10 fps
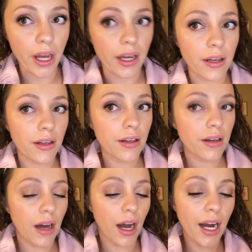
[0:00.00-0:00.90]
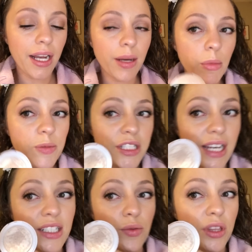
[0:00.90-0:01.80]
okay, I am
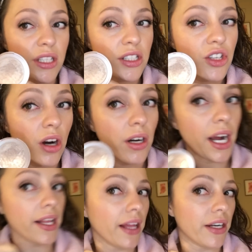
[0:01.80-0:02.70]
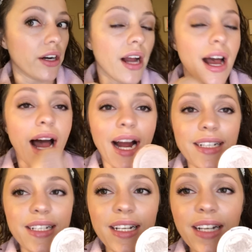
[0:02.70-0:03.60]
obsessed with this Tarte highlighter. I
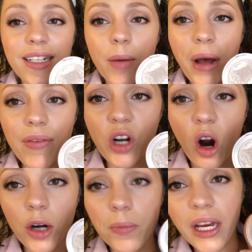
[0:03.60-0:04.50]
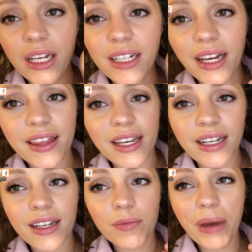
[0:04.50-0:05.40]
did end up having hard panned, I
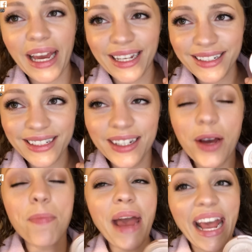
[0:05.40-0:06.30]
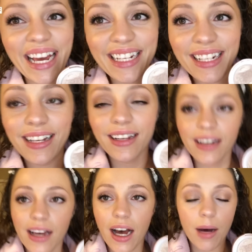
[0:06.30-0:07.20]
think panned, pan
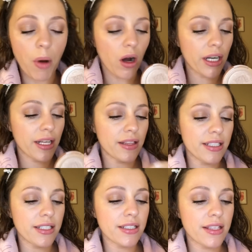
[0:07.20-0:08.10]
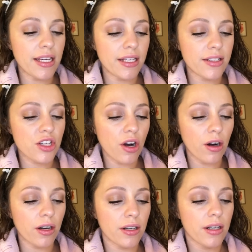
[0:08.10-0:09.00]
um, on it. This is the
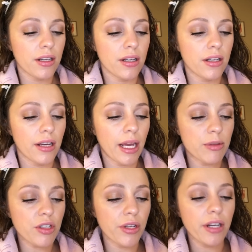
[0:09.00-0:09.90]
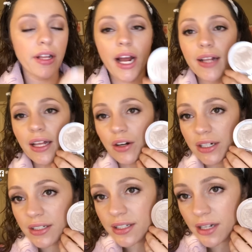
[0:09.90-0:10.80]
Tarte Amazonian Clay Highlighter
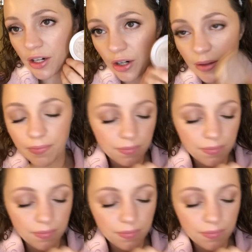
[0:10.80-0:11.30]
and Stunner.